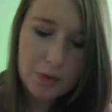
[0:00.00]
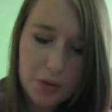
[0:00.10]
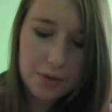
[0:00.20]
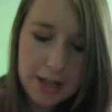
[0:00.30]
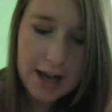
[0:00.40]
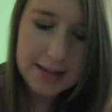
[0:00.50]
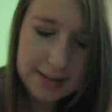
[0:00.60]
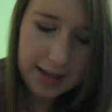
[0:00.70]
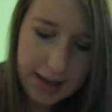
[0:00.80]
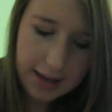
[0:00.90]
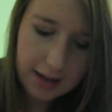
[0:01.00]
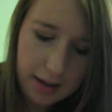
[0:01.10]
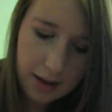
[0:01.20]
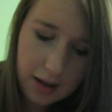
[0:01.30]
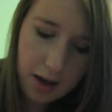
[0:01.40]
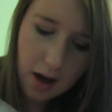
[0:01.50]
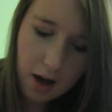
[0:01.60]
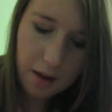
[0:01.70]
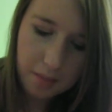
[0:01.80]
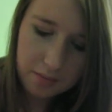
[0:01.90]
which has like
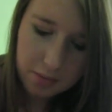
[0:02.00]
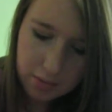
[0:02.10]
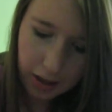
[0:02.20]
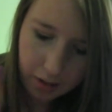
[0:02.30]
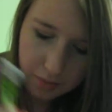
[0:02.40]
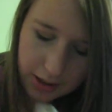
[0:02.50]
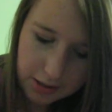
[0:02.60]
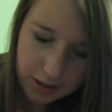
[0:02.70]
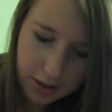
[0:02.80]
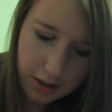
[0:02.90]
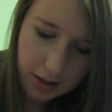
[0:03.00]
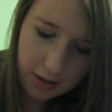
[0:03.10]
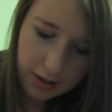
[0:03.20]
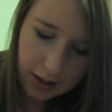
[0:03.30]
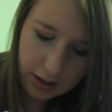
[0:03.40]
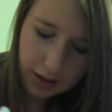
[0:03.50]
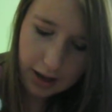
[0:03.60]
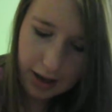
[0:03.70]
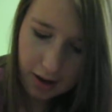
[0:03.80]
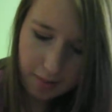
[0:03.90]
a razor and like a
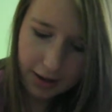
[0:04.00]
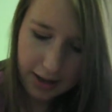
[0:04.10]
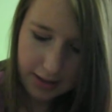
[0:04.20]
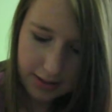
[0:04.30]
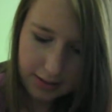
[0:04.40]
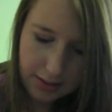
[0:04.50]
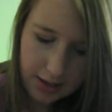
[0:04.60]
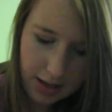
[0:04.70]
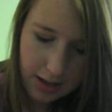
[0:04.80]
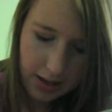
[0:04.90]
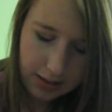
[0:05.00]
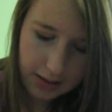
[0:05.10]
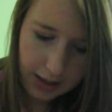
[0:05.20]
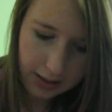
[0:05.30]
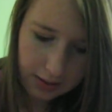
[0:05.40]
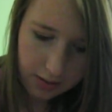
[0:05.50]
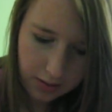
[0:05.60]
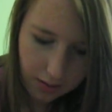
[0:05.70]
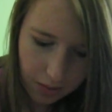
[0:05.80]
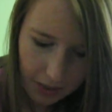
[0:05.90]
hairband and like
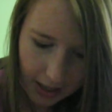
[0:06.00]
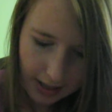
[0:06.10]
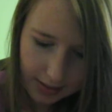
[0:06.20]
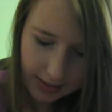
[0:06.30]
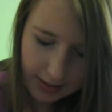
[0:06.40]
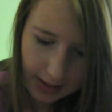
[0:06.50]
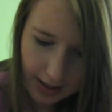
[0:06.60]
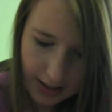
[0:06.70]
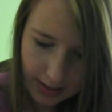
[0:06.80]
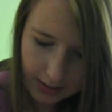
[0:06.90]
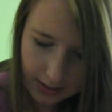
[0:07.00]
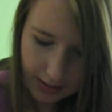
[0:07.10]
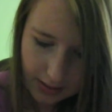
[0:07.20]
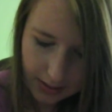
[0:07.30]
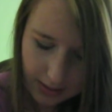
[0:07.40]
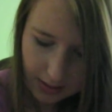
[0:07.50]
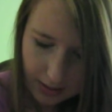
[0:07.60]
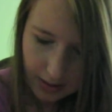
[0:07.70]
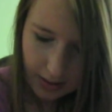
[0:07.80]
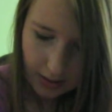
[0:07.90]
toothpaste and
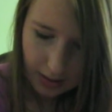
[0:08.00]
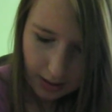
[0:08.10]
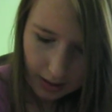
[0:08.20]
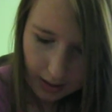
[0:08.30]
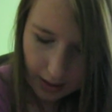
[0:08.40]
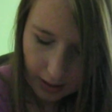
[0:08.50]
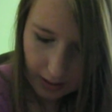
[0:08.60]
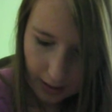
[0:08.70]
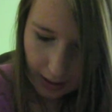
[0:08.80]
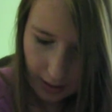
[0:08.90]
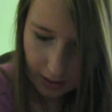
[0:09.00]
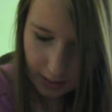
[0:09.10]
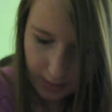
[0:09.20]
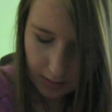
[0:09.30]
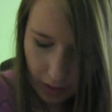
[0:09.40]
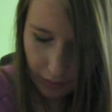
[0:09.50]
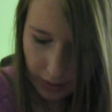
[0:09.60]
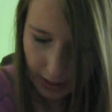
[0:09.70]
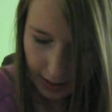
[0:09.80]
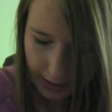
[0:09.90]
like a
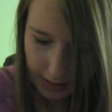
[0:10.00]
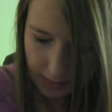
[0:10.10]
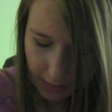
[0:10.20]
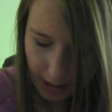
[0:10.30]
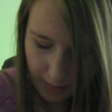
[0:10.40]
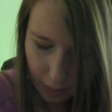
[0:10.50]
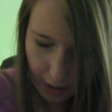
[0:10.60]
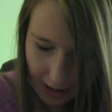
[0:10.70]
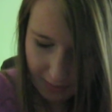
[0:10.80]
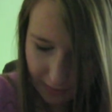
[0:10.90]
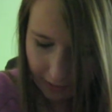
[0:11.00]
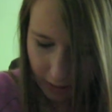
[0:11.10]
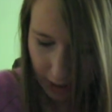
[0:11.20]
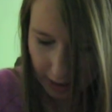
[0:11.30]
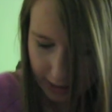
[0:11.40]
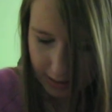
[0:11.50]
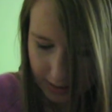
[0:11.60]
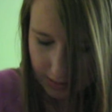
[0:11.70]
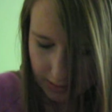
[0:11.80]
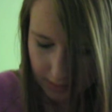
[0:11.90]
overnight makeup wipe, floss,